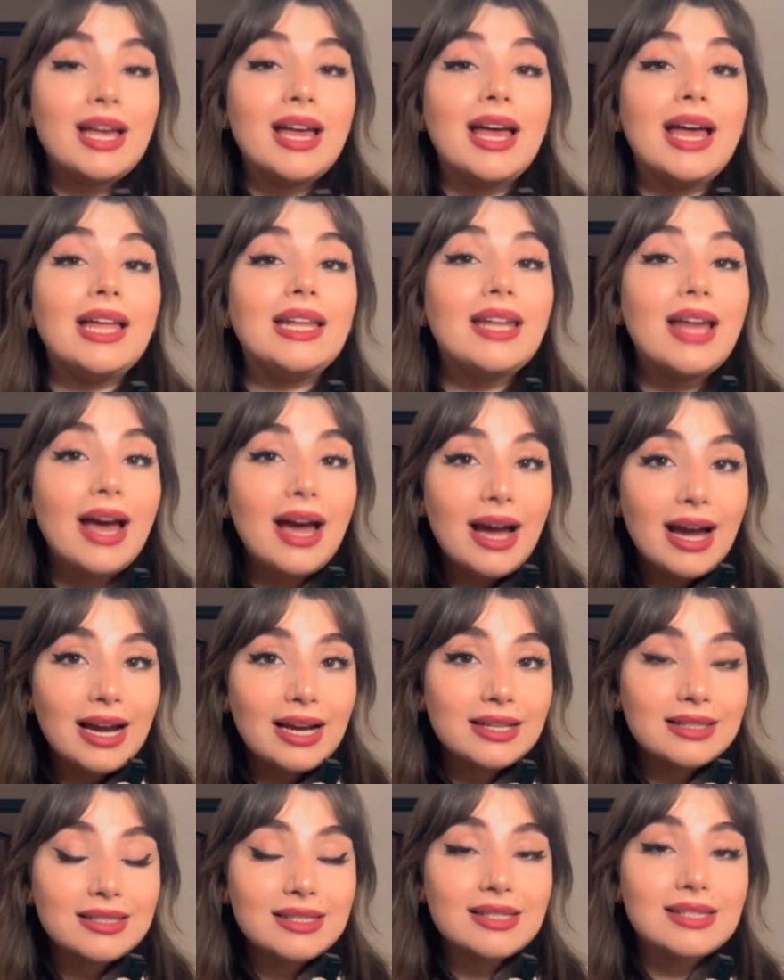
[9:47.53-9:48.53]
and
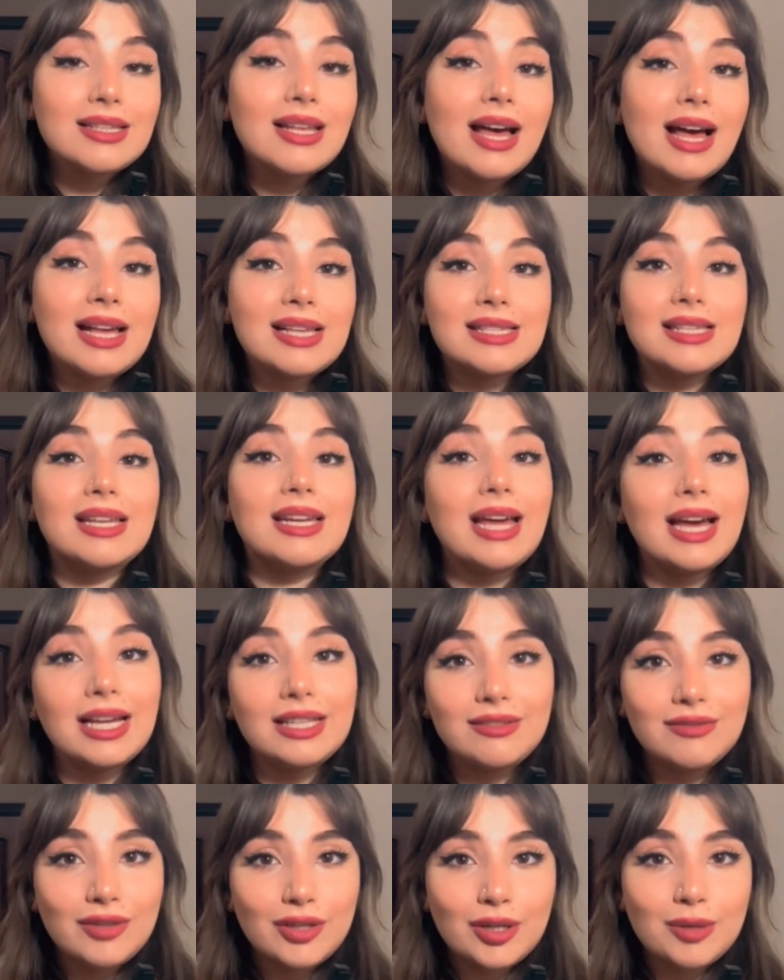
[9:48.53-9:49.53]
acts as an
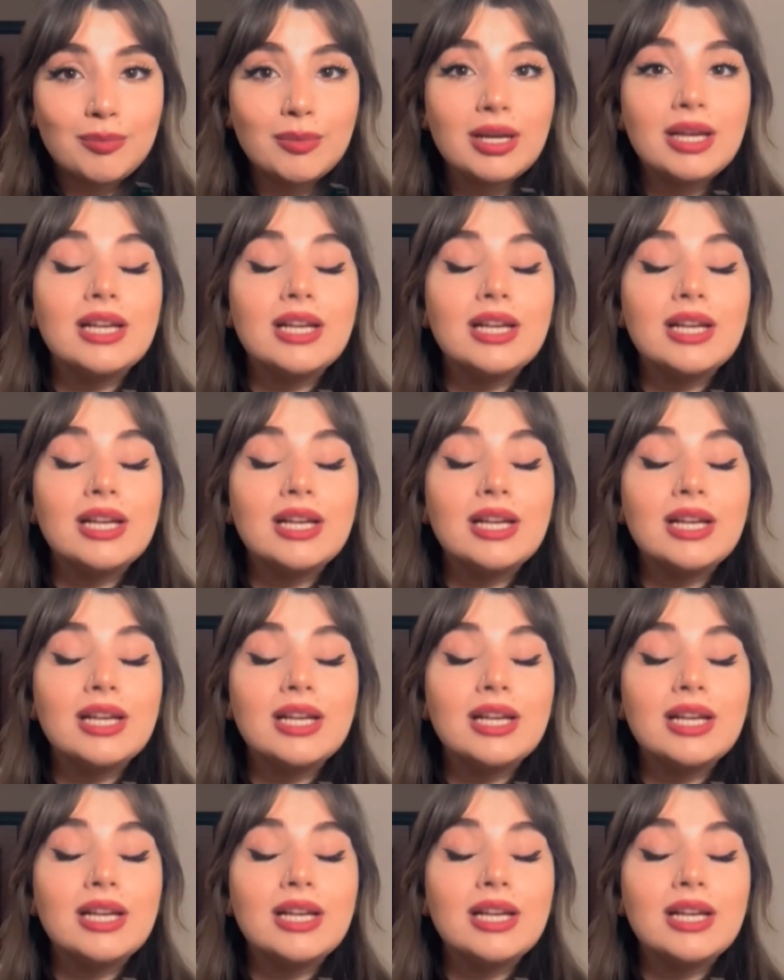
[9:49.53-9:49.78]
adverb